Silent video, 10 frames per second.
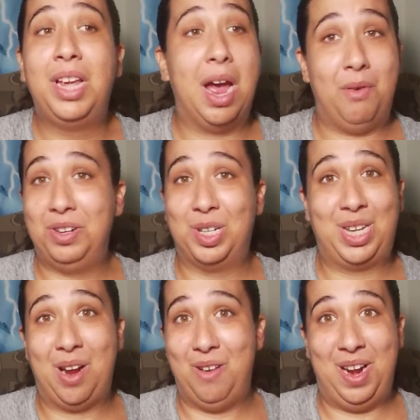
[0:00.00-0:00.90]

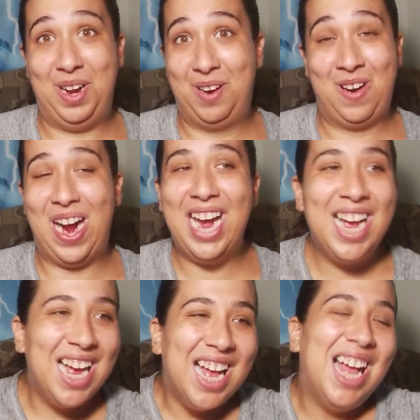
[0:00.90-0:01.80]
Just get ready to
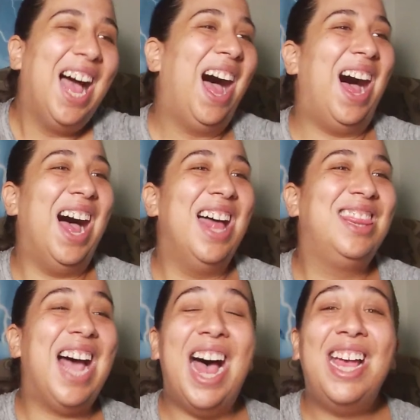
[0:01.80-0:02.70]
cry.
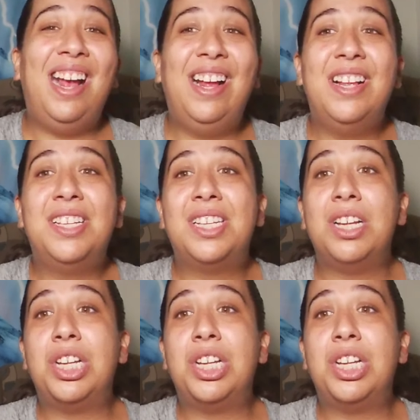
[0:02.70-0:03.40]
That is